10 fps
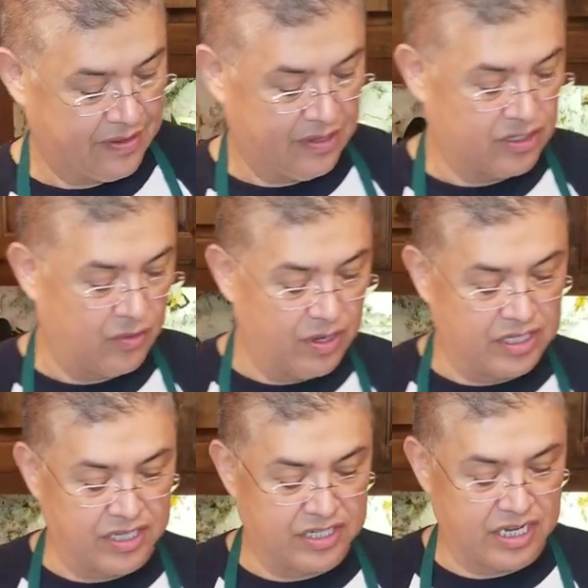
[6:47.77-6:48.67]
So once
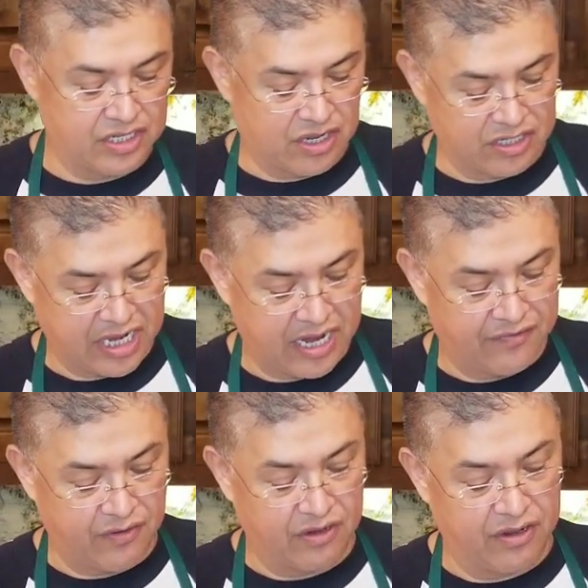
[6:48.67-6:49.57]
this has sauteed for
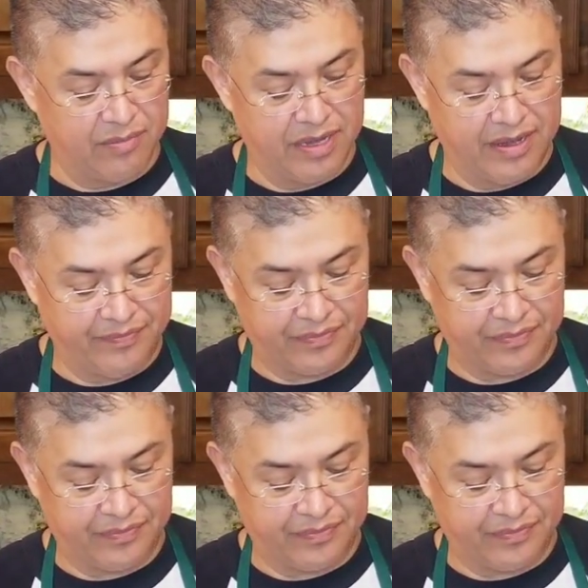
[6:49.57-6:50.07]
a little bit,